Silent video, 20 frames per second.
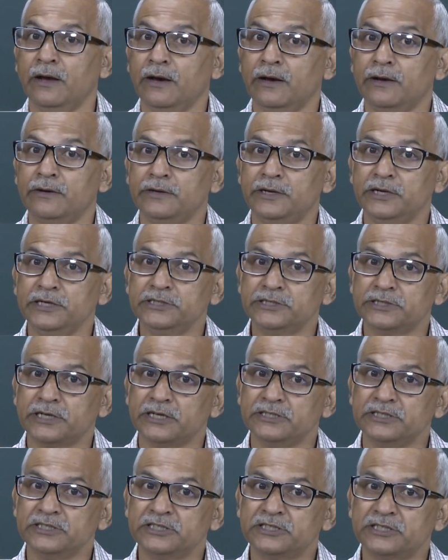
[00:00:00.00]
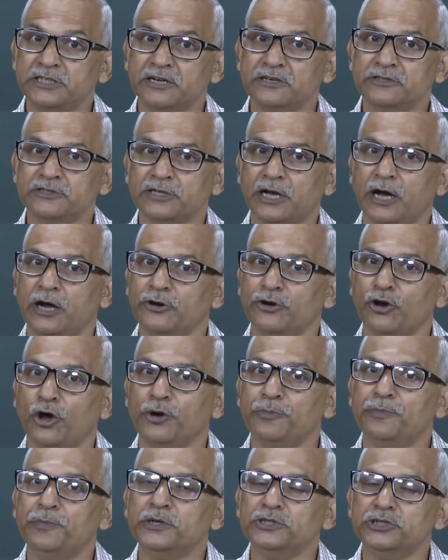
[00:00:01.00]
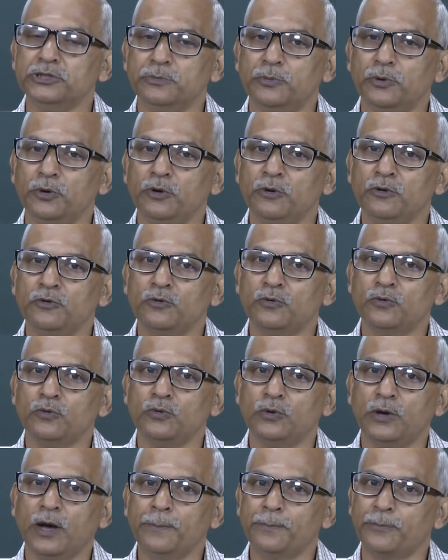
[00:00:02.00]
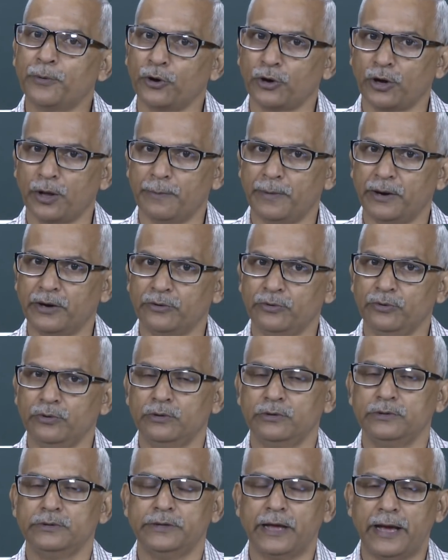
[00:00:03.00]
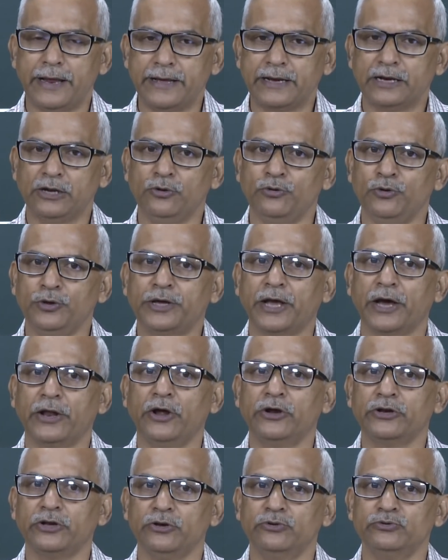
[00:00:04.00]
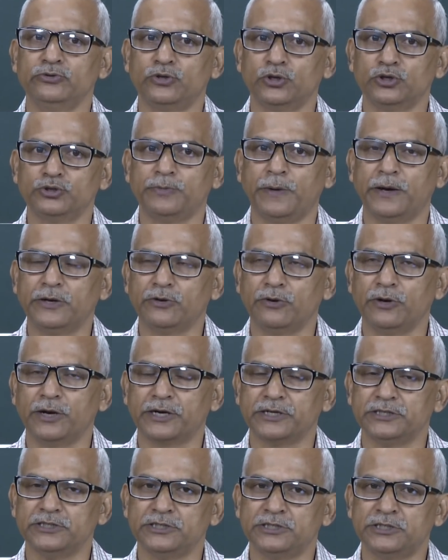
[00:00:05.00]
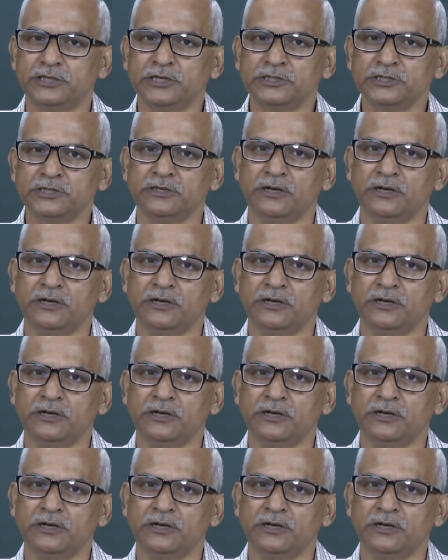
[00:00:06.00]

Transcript: These registers are not feasible to the programmer. Directly we cannot use those particular registers,